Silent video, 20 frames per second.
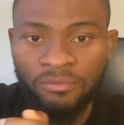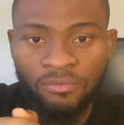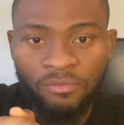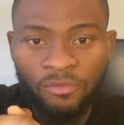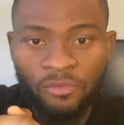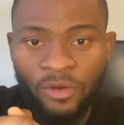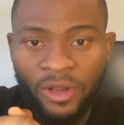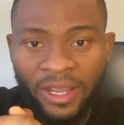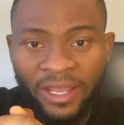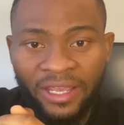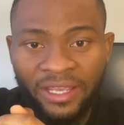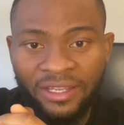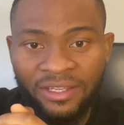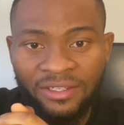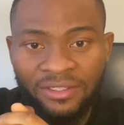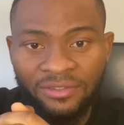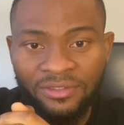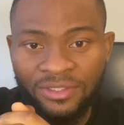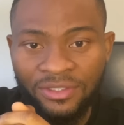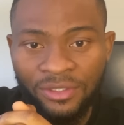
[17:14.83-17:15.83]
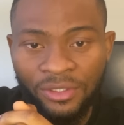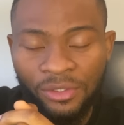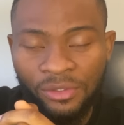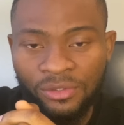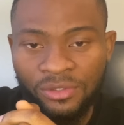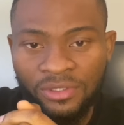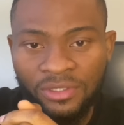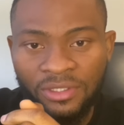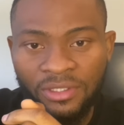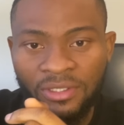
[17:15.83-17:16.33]
WAEC
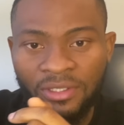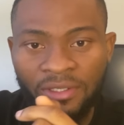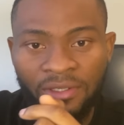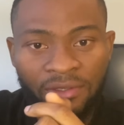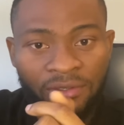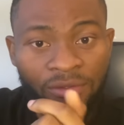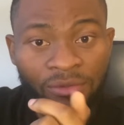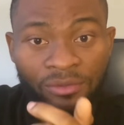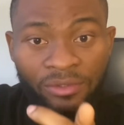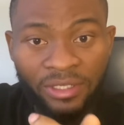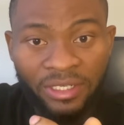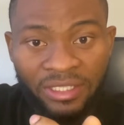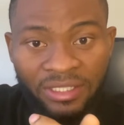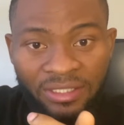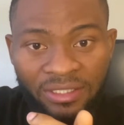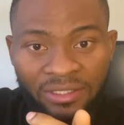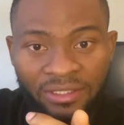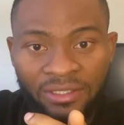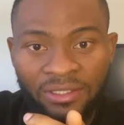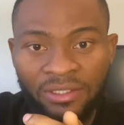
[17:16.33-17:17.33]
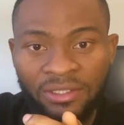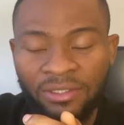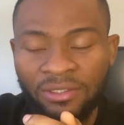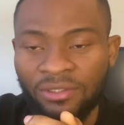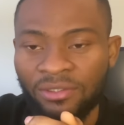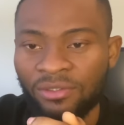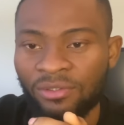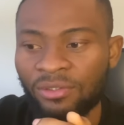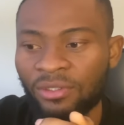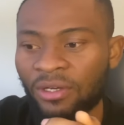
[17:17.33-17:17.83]
result ready.
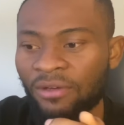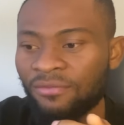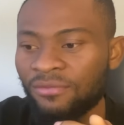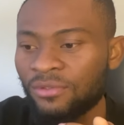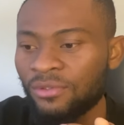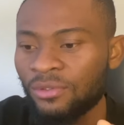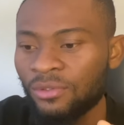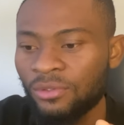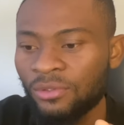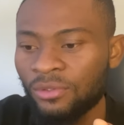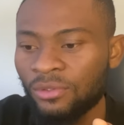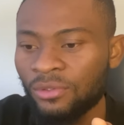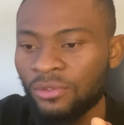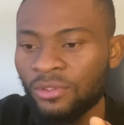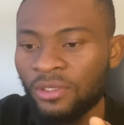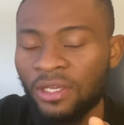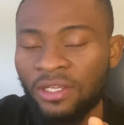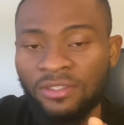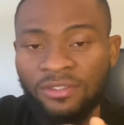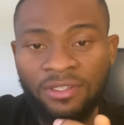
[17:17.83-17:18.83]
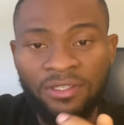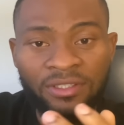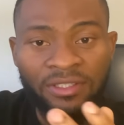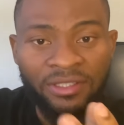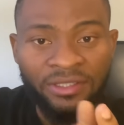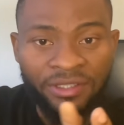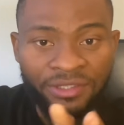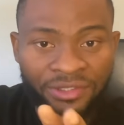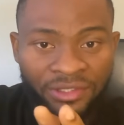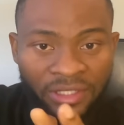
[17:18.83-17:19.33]
You have to get your
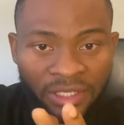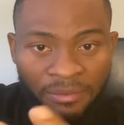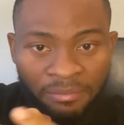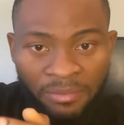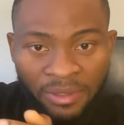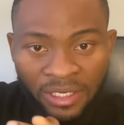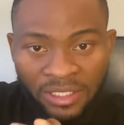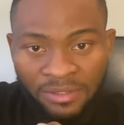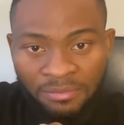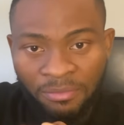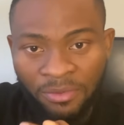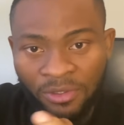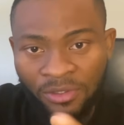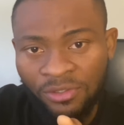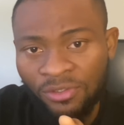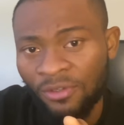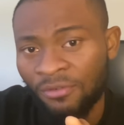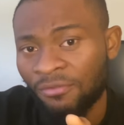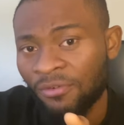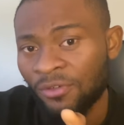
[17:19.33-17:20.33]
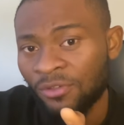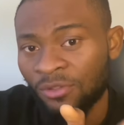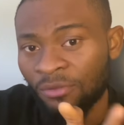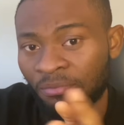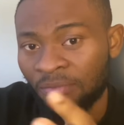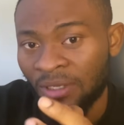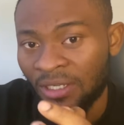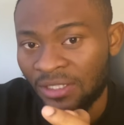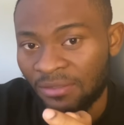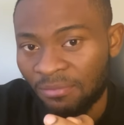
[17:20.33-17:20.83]
international passport, your photo
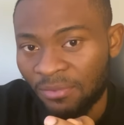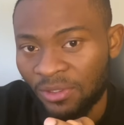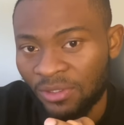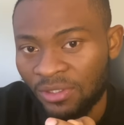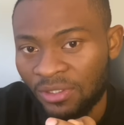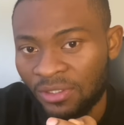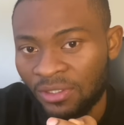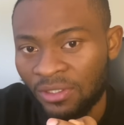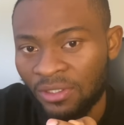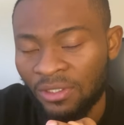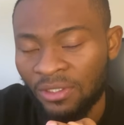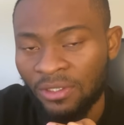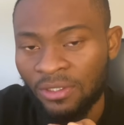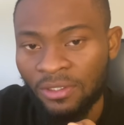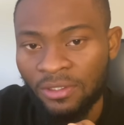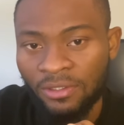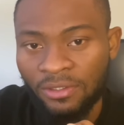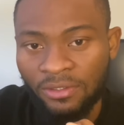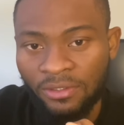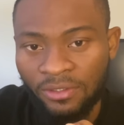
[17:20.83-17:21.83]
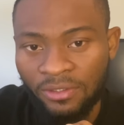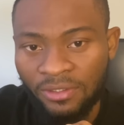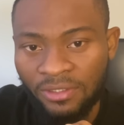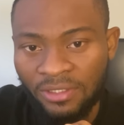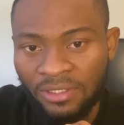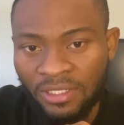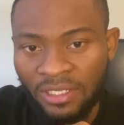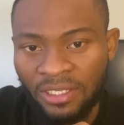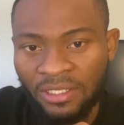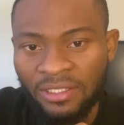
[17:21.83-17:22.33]
passport. You
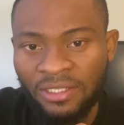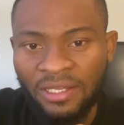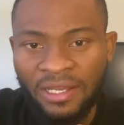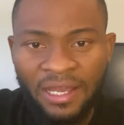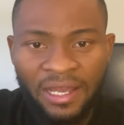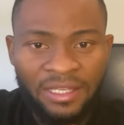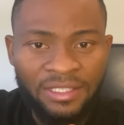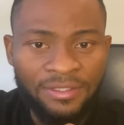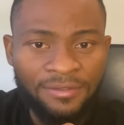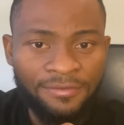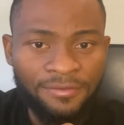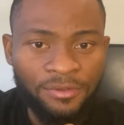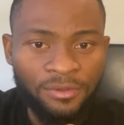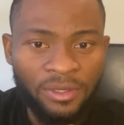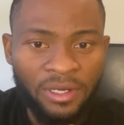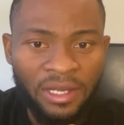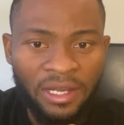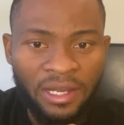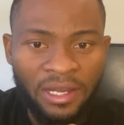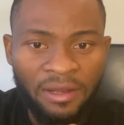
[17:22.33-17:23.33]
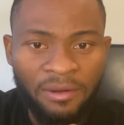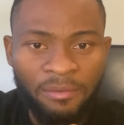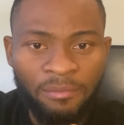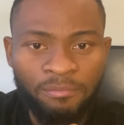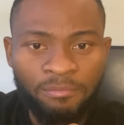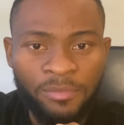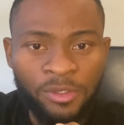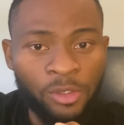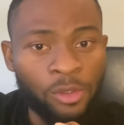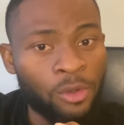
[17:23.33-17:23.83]
understand? And if you are
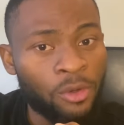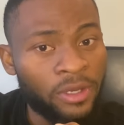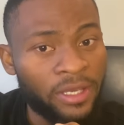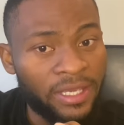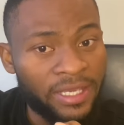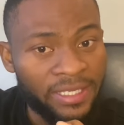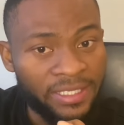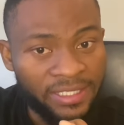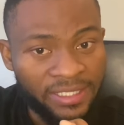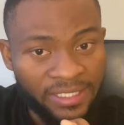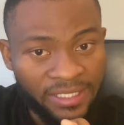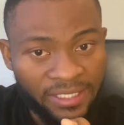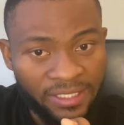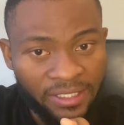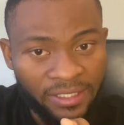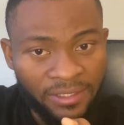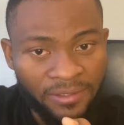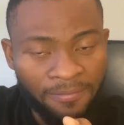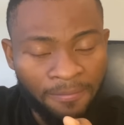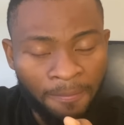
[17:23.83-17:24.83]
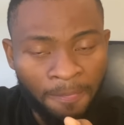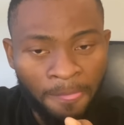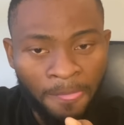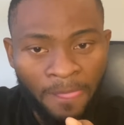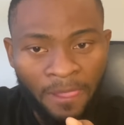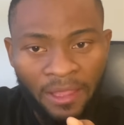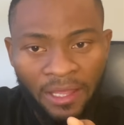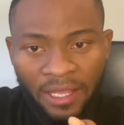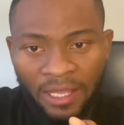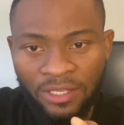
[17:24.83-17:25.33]
below 18
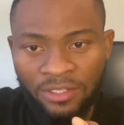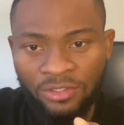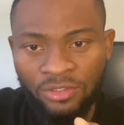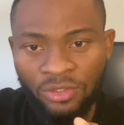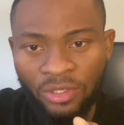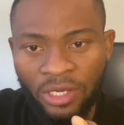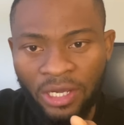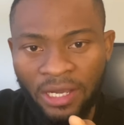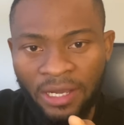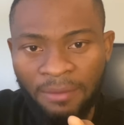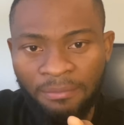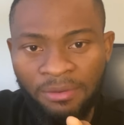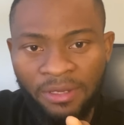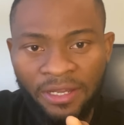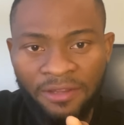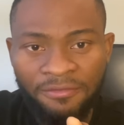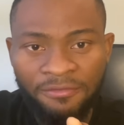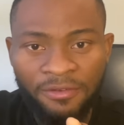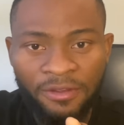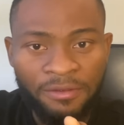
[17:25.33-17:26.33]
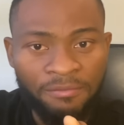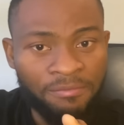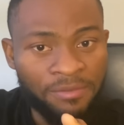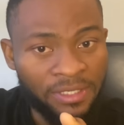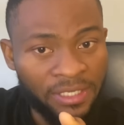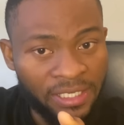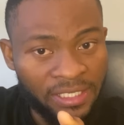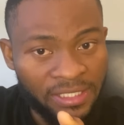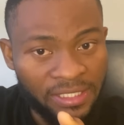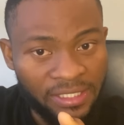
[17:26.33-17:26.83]
and you are applying for a
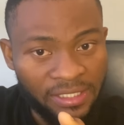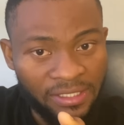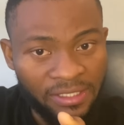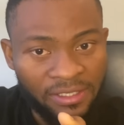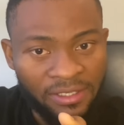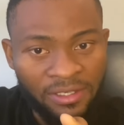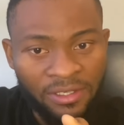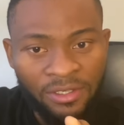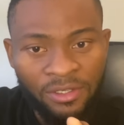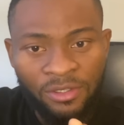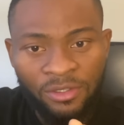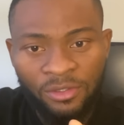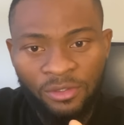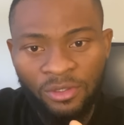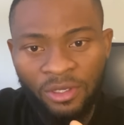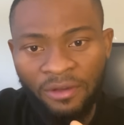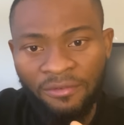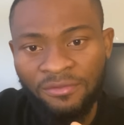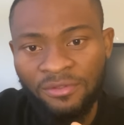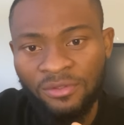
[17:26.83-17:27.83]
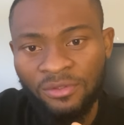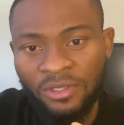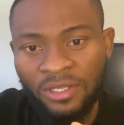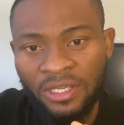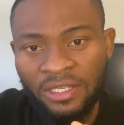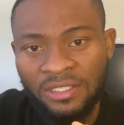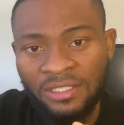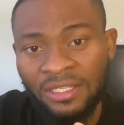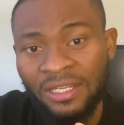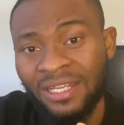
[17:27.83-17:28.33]
BSc, you have to
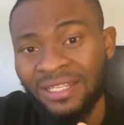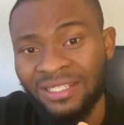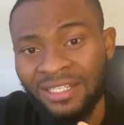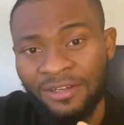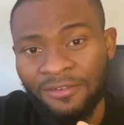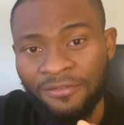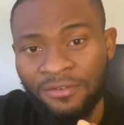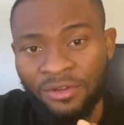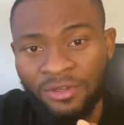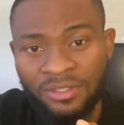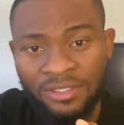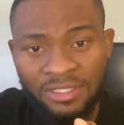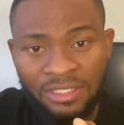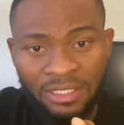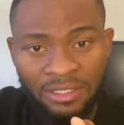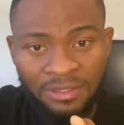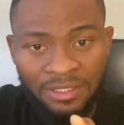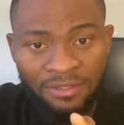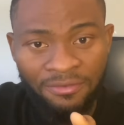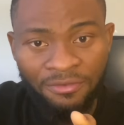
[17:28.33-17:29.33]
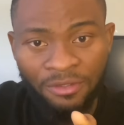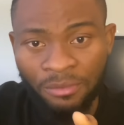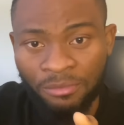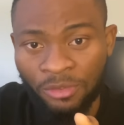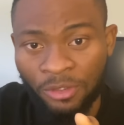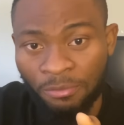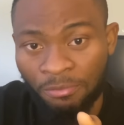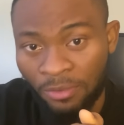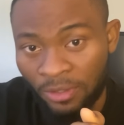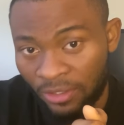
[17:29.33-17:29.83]
get a letter of consent from
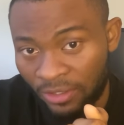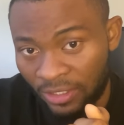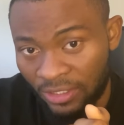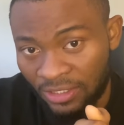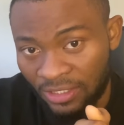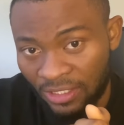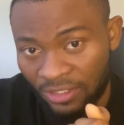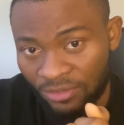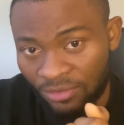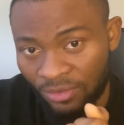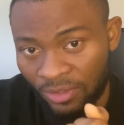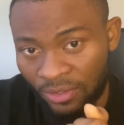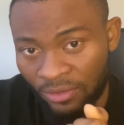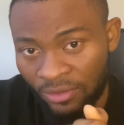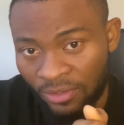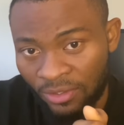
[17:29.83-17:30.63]
your parents as well.